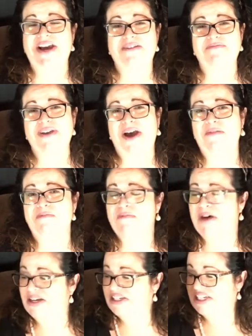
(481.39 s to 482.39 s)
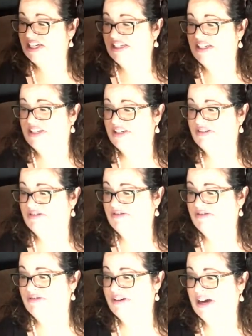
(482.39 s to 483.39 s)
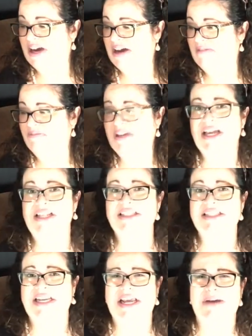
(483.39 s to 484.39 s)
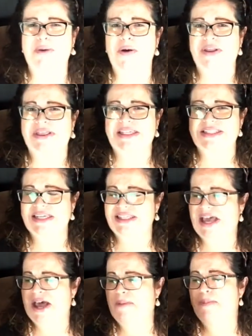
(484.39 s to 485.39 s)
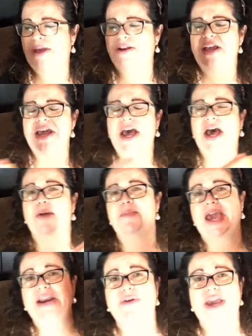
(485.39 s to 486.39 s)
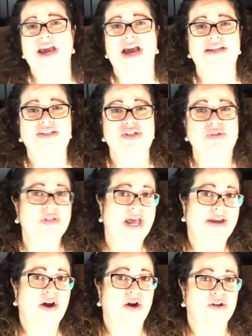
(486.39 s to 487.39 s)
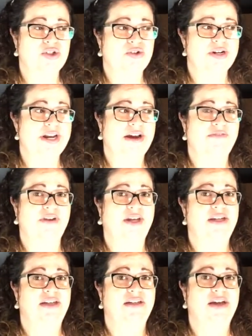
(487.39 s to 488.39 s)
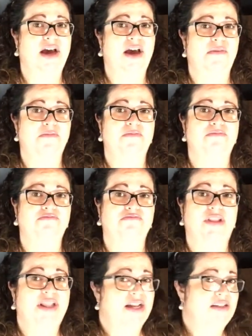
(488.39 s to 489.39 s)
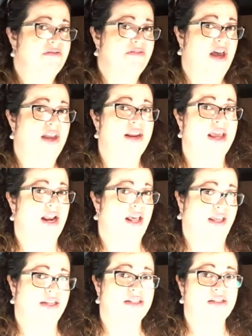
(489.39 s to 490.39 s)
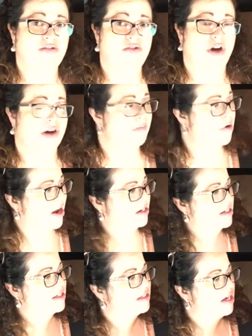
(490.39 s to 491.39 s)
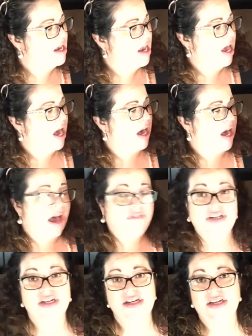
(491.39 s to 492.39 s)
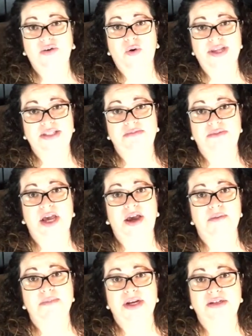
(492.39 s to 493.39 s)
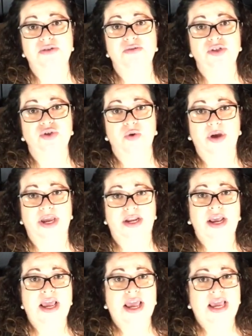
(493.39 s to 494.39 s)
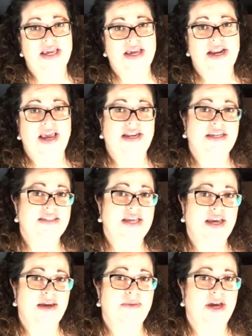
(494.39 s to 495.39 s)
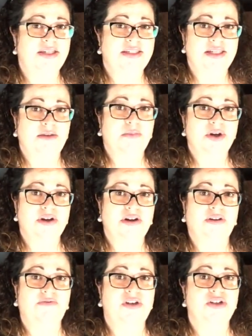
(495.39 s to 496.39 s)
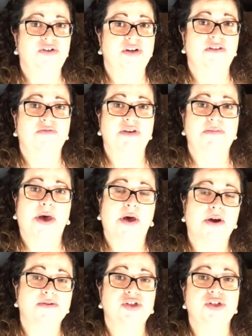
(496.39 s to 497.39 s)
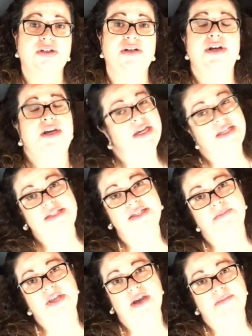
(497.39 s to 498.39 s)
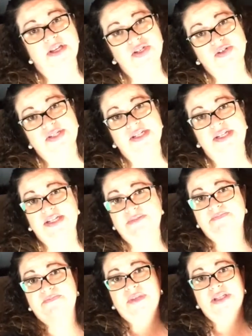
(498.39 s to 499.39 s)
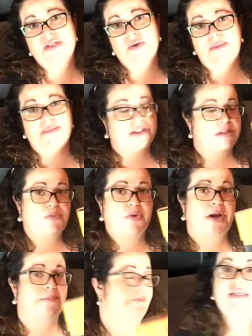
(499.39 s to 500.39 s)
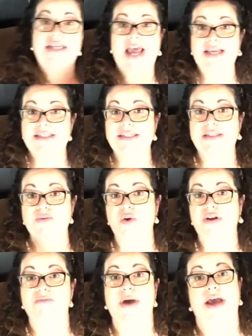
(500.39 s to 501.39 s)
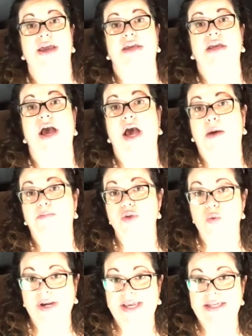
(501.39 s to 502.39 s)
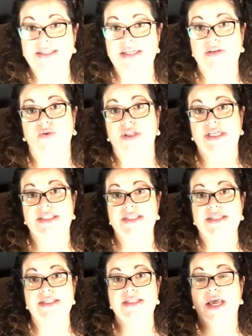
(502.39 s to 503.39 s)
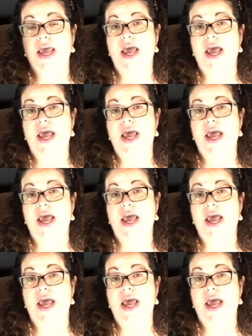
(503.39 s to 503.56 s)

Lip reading: I'm not much into guns and ammo and things like that, but anyway, I do like archery. I find it lots of fun, and I like to do target practice. Haven't done it in quite some time, but I do enjoy it, and anytime I see a book featuring a female archer, it's something I'm interested in, so I picked this one up. Next is one of my 2018 releases.